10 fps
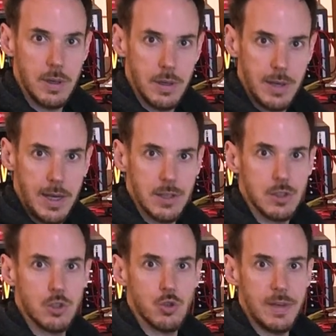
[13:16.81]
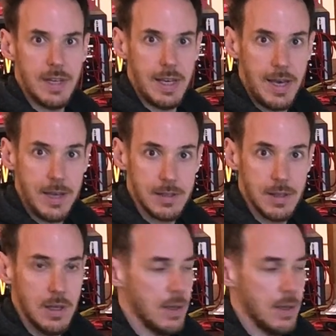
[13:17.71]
it actually has?